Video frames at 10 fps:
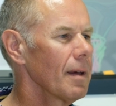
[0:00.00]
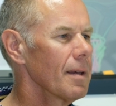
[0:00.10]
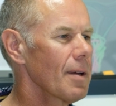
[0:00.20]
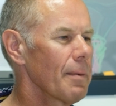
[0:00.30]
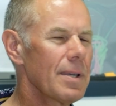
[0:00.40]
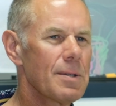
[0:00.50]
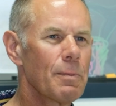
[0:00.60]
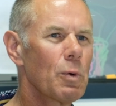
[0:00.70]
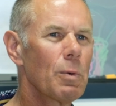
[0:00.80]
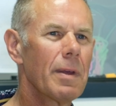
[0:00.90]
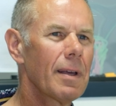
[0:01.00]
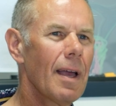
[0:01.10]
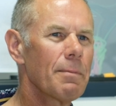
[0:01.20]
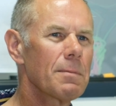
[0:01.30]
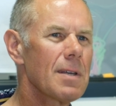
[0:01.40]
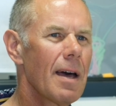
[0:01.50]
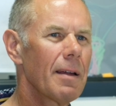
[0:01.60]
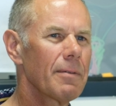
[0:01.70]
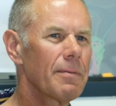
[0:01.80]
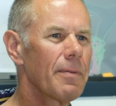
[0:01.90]
There's got to be some good that comes out
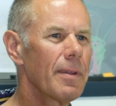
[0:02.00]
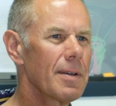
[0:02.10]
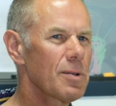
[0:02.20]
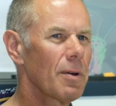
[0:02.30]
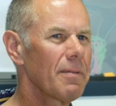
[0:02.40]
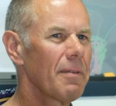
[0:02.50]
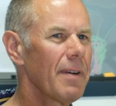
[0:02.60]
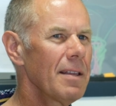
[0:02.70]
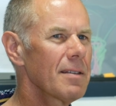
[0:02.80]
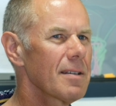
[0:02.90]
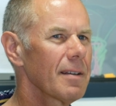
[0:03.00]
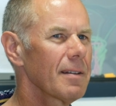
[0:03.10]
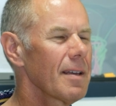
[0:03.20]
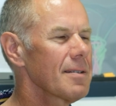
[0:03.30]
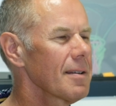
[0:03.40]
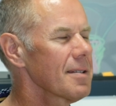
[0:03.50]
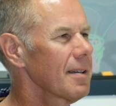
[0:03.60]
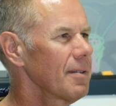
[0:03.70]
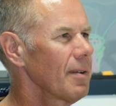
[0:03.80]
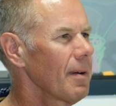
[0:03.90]
of these sort of events, and as I
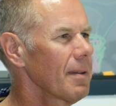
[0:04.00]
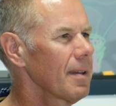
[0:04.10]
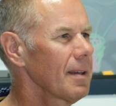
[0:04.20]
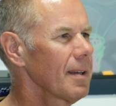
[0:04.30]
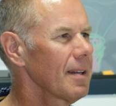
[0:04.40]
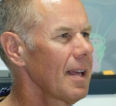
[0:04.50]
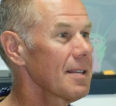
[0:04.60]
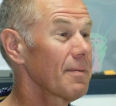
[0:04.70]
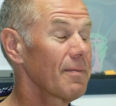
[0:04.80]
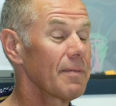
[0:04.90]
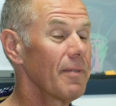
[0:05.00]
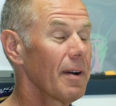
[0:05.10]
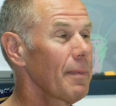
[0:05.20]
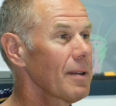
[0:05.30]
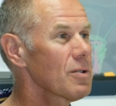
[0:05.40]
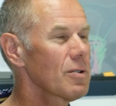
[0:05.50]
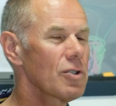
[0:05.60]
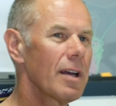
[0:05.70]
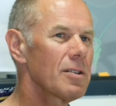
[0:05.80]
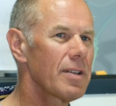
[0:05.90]
said, I think it has very much
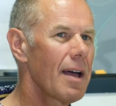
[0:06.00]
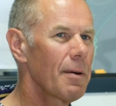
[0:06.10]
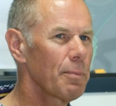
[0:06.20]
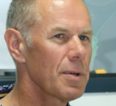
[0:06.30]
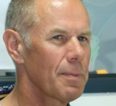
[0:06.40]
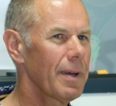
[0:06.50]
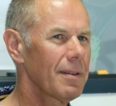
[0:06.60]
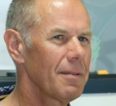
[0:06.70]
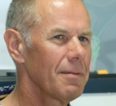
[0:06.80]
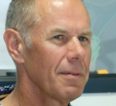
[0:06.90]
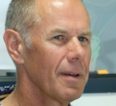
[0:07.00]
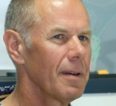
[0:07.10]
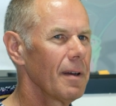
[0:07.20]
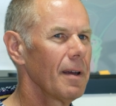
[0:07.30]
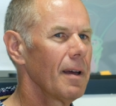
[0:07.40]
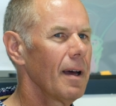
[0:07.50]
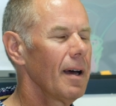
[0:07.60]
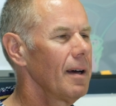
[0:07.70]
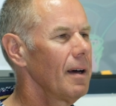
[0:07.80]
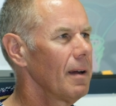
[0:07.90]
changed our perspective
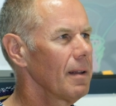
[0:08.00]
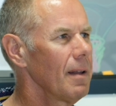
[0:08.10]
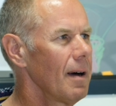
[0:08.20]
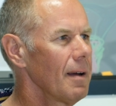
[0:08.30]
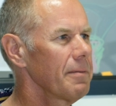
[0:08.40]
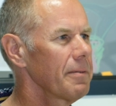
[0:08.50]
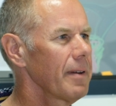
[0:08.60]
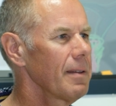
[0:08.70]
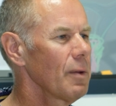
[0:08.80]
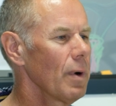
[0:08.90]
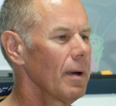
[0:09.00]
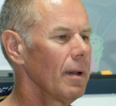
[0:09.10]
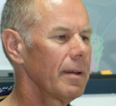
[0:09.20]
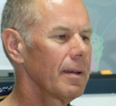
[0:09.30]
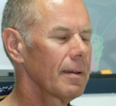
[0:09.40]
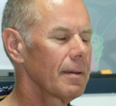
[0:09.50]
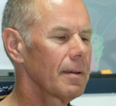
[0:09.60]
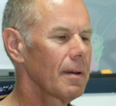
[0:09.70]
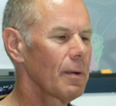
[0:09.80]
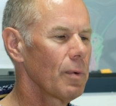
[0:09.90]
on life and the world, and
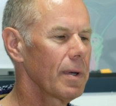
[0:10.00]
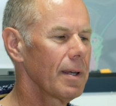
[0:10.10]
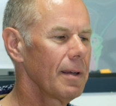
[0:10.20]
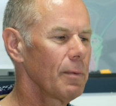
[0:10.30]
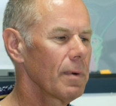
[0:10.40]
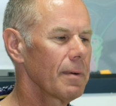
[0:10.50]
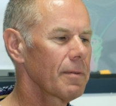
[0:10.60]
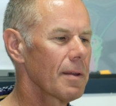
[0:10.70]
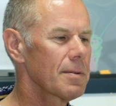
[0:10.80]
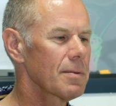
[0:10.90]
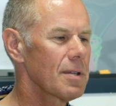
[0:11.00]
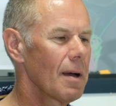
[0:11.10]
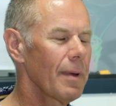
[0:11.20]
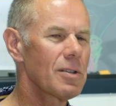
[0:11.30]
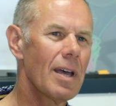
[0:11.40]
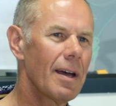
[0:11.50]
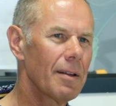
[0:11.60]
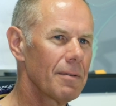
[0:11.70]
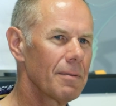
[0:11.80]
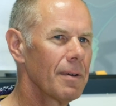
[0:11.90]
we've got so much
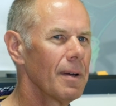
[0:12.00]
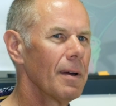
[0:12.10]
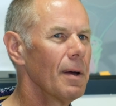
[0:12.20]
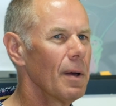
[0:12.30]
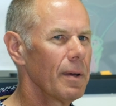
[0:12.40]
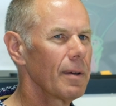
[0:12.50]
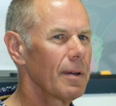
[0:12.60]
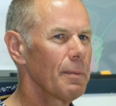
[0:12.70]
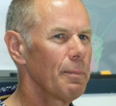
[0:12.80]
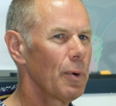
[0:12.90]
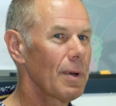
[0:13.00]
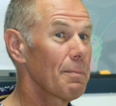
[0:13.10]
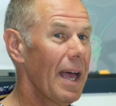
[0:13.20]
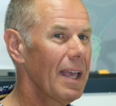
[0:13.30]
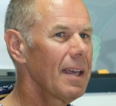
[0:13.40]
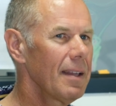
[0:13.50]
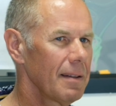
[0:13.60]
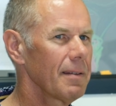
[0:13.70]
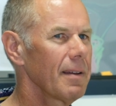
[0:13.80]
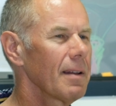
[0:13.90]
out of putting back
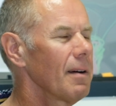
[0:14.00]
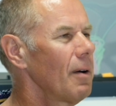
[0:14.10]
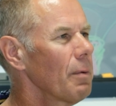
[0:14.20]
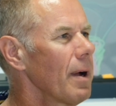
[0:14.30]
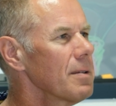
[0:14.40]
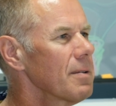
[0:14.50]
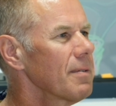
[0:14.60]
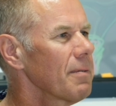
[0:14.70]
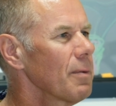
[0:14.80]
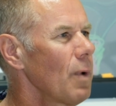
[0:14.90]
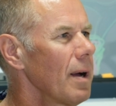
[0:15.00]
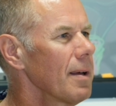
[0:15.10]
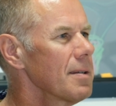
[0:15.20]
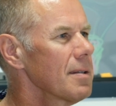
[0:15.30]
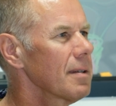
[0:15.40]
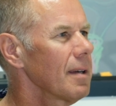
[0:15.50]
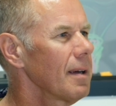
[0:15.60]
in a whole range of different ways.